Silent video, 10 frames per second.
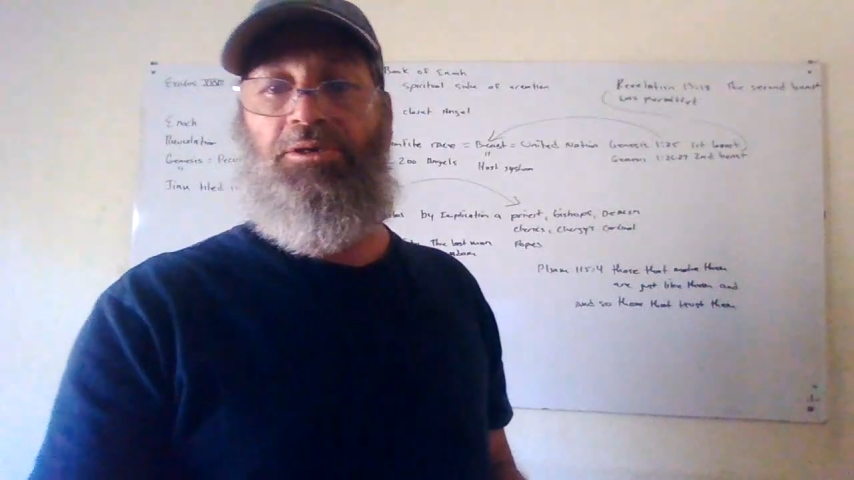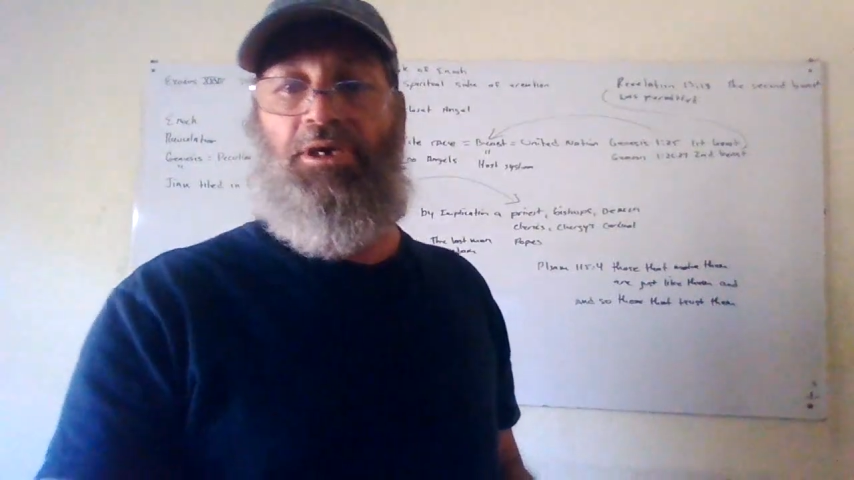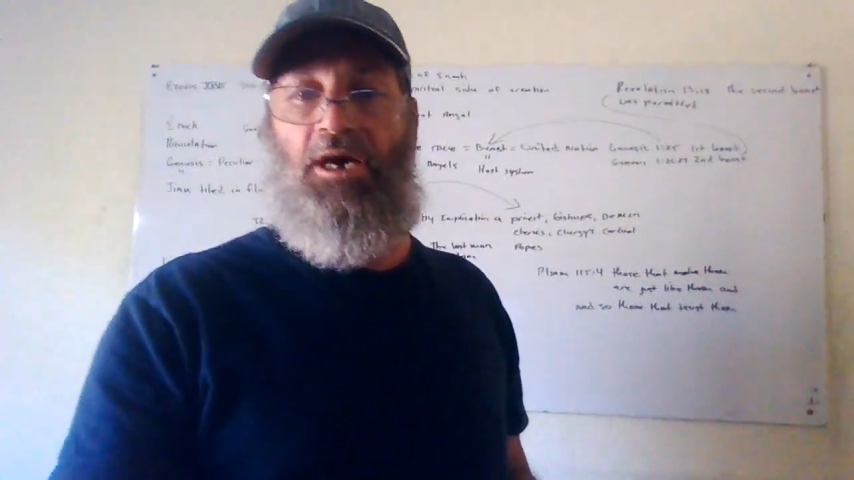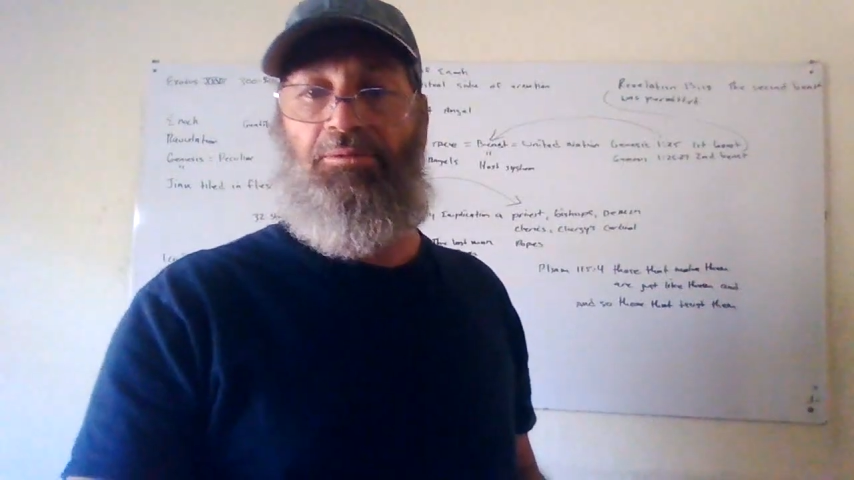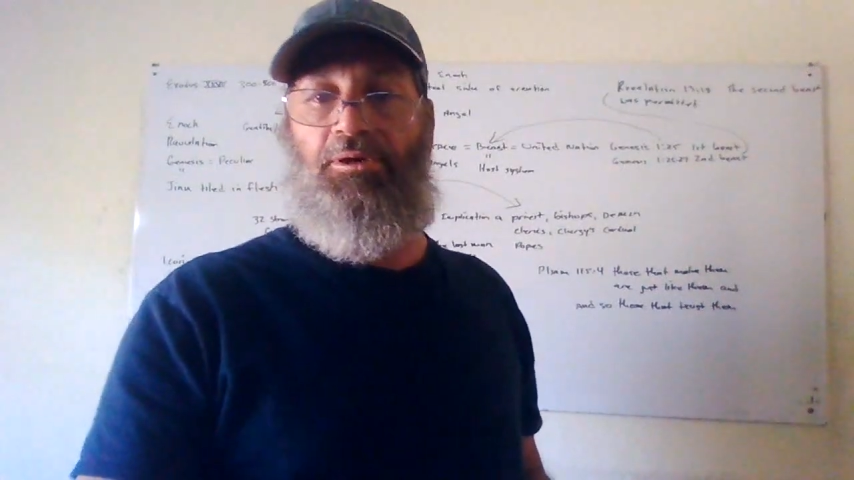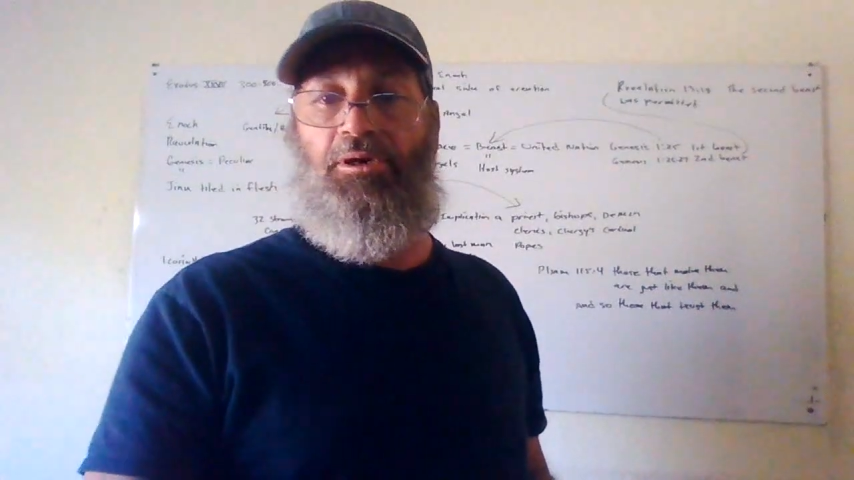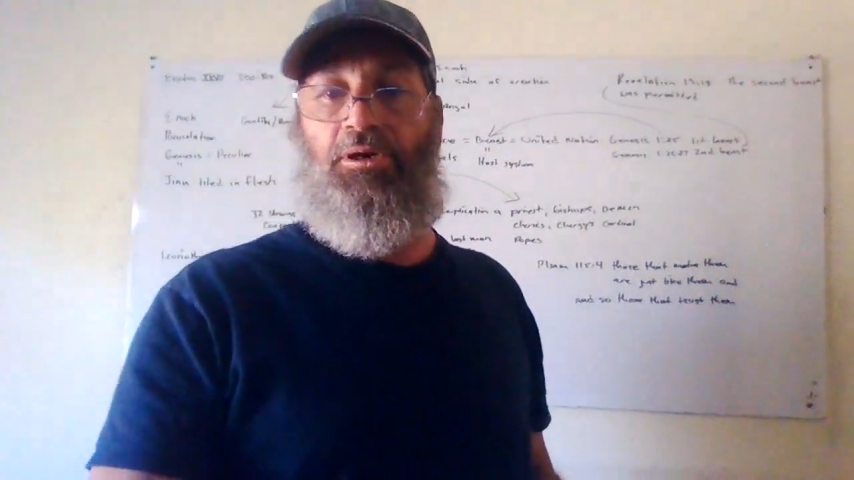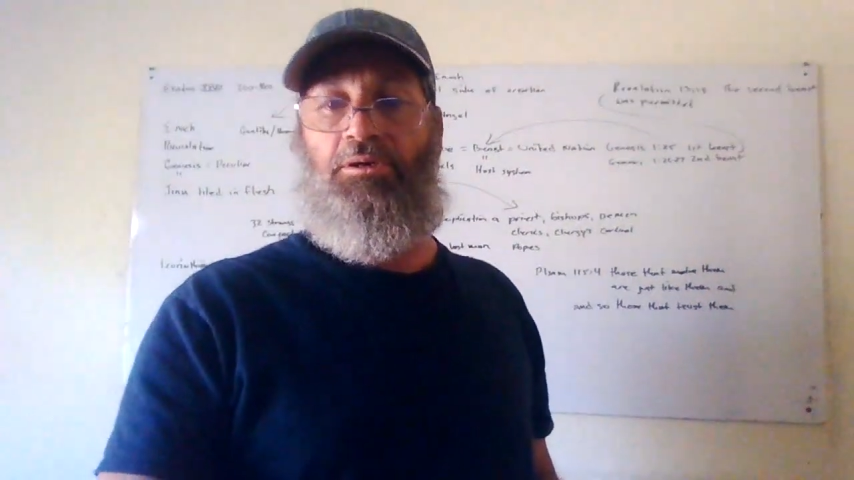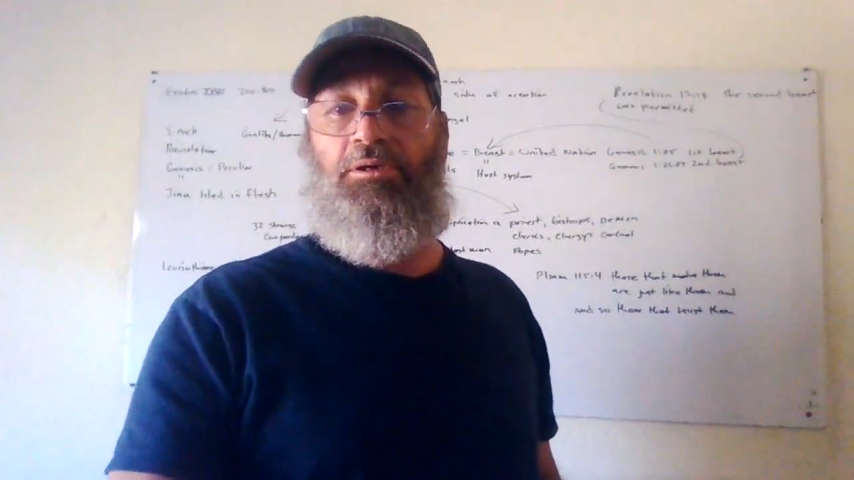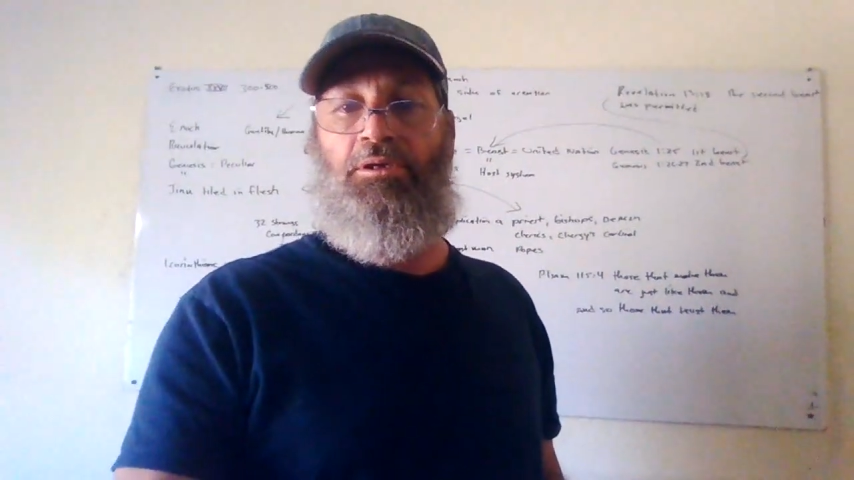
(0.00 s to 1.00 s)
time
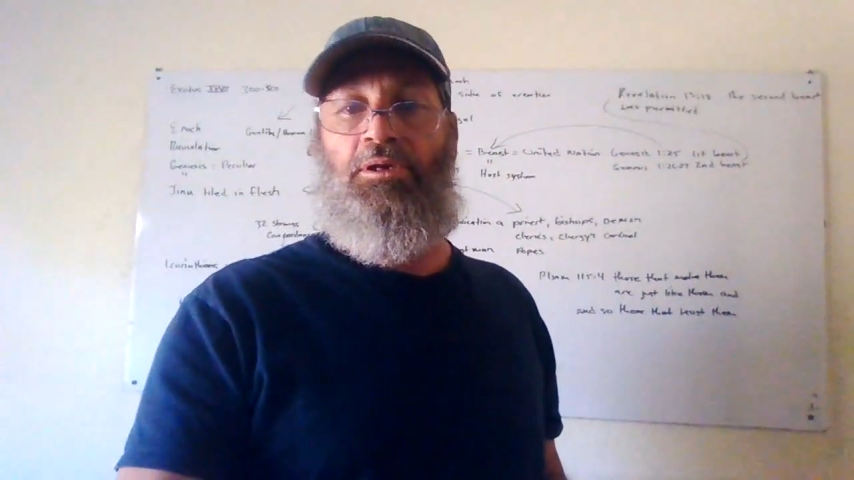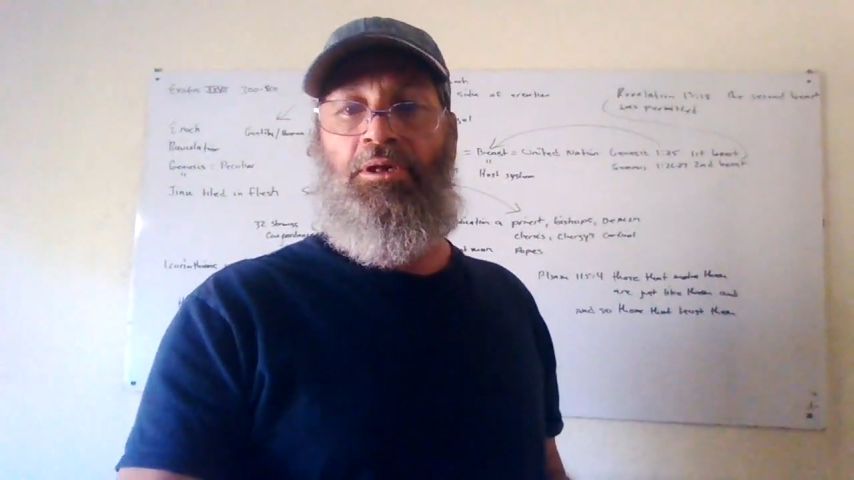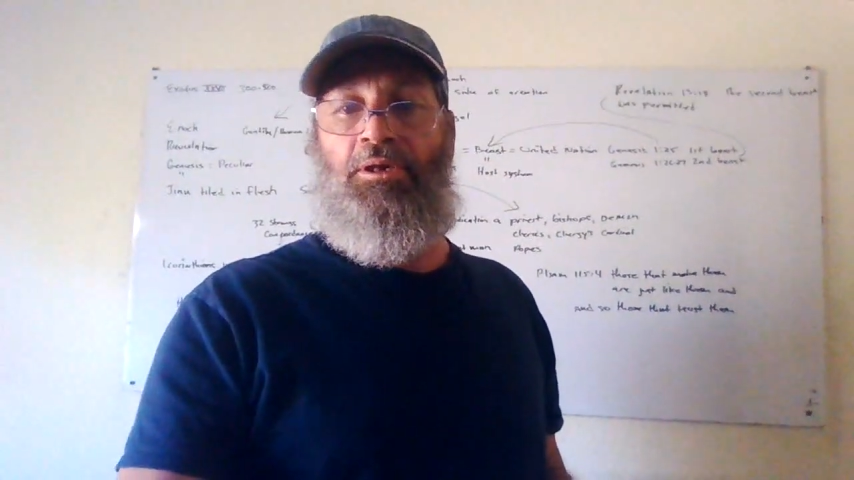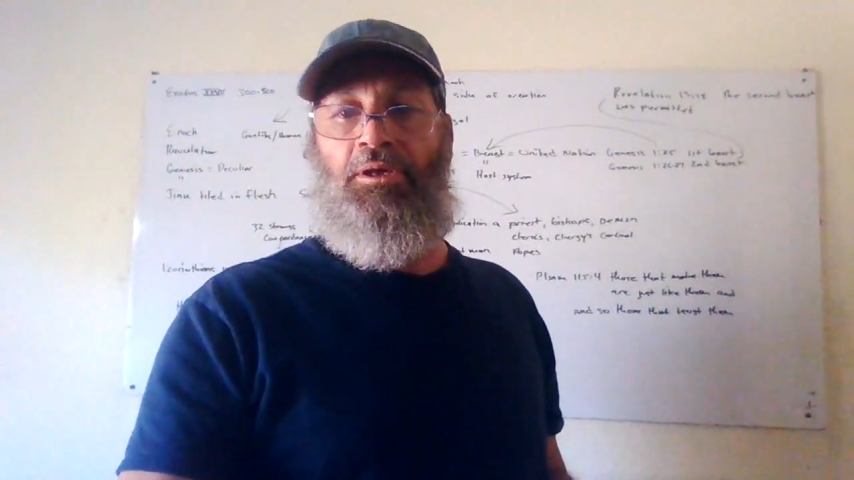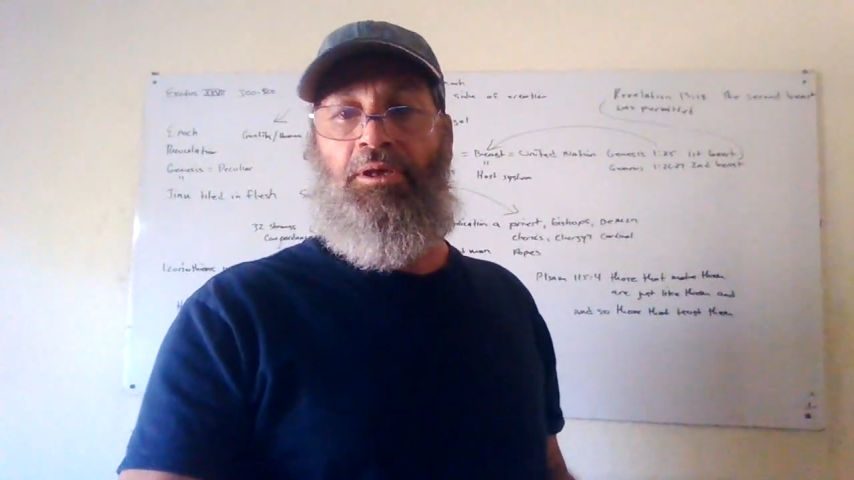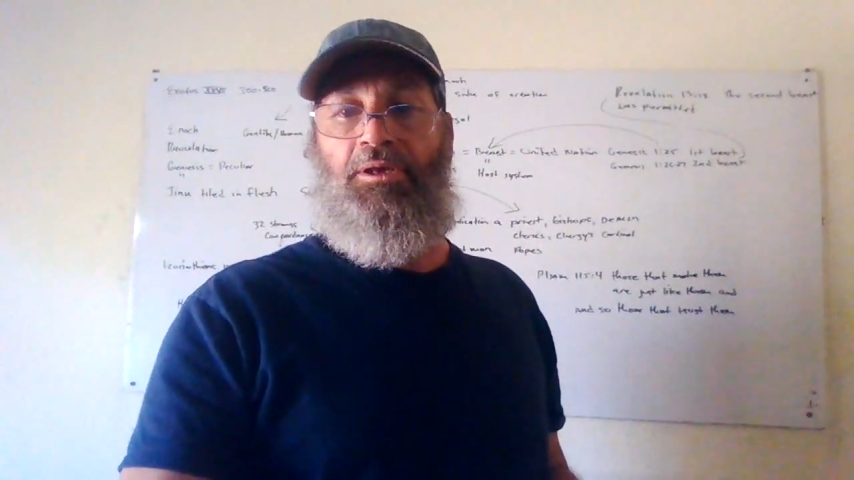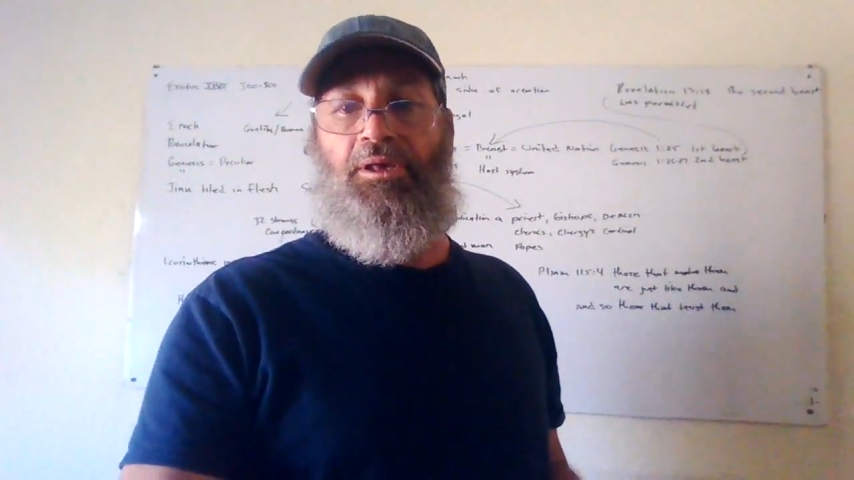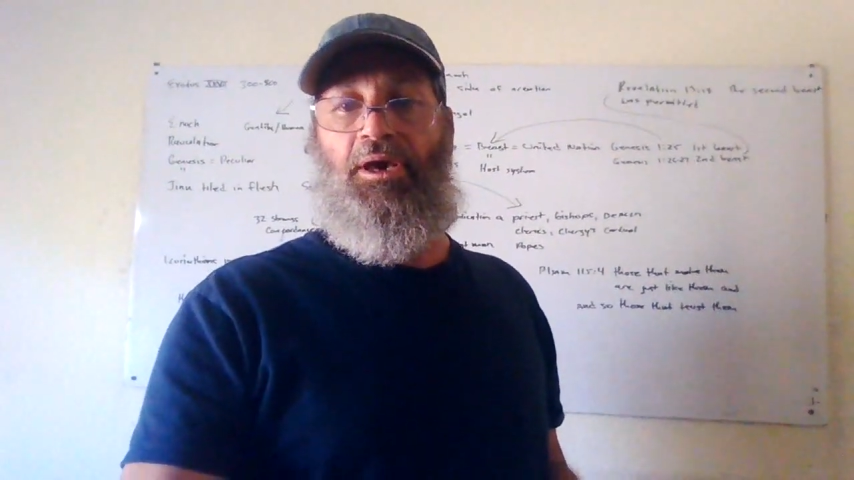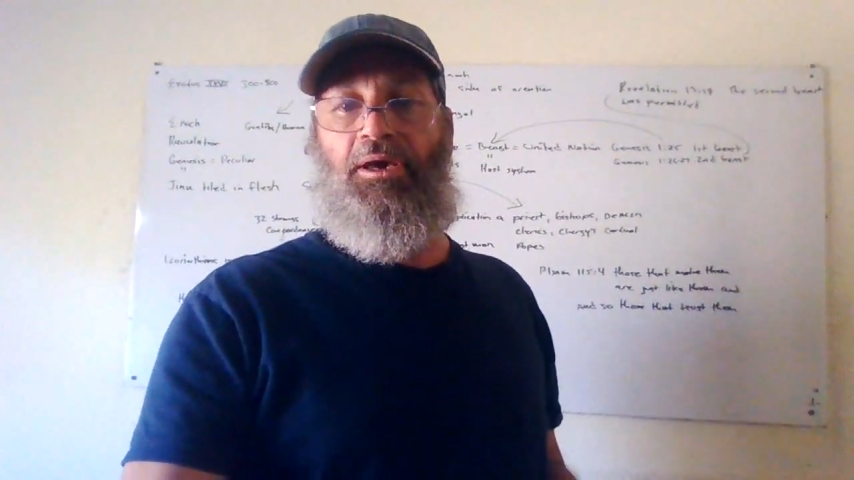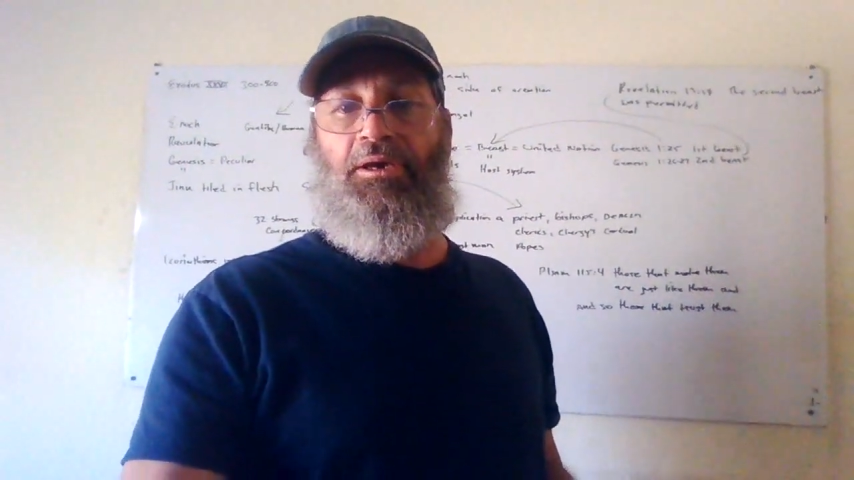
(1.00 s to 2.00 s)
ago.
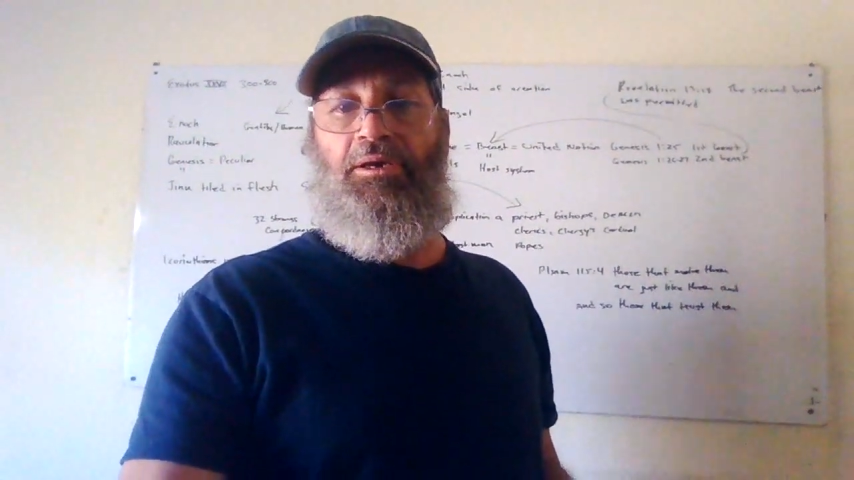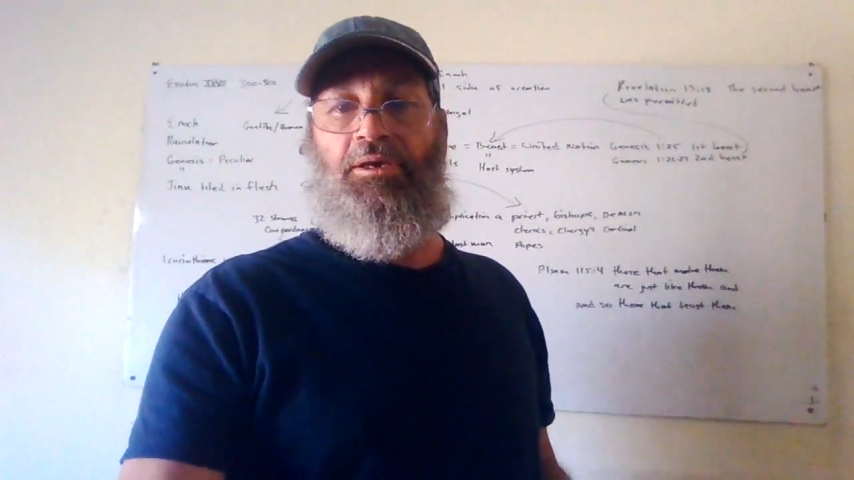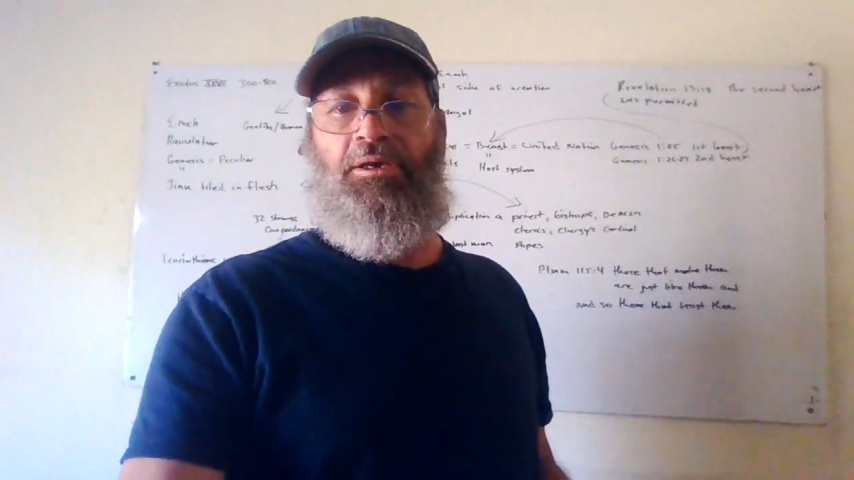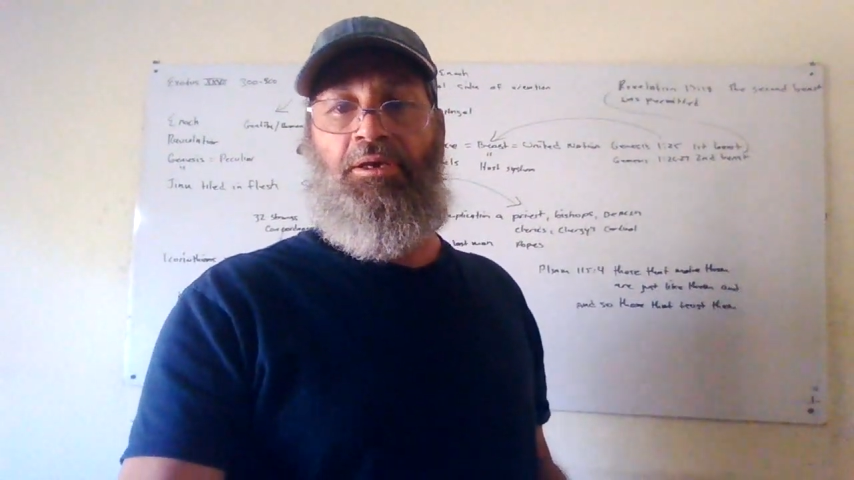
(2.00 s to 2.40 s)
Okay?